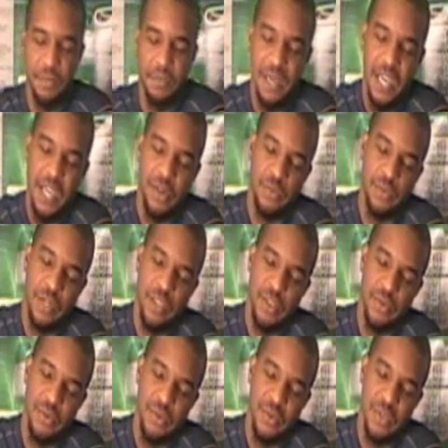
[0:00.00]
of the bottle, and I
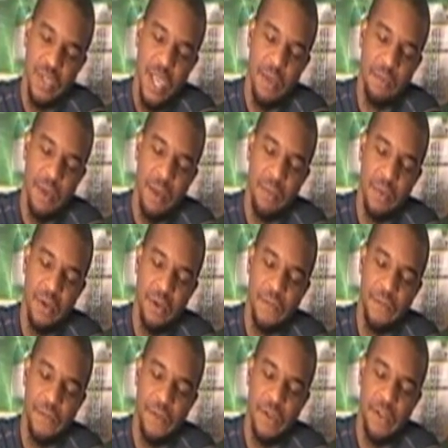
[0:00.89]
use my
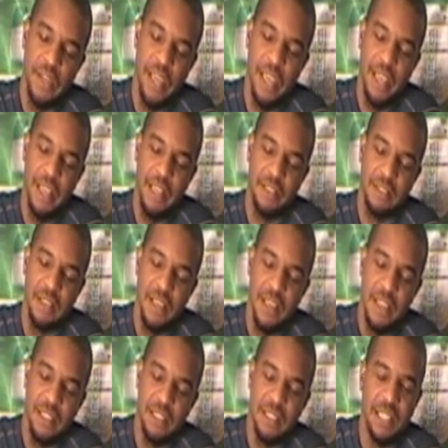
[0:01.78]
middle finger as
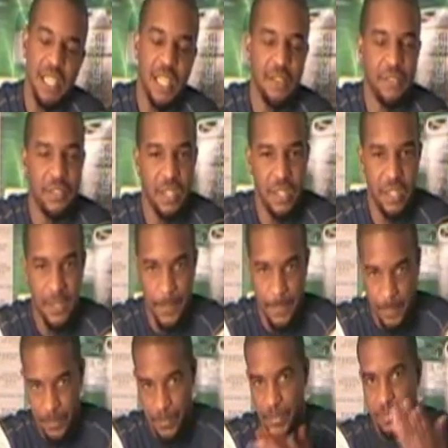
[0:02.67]

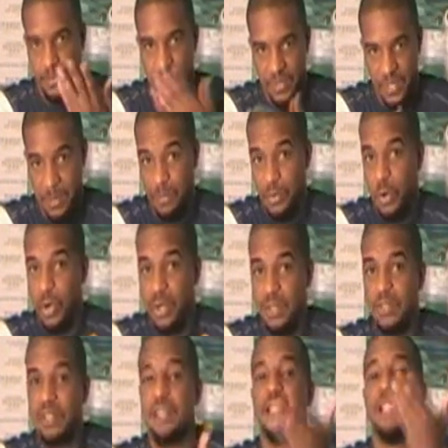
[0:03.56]
the
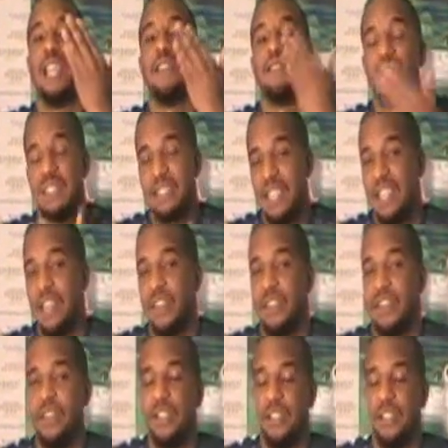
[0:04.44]
support to levitate it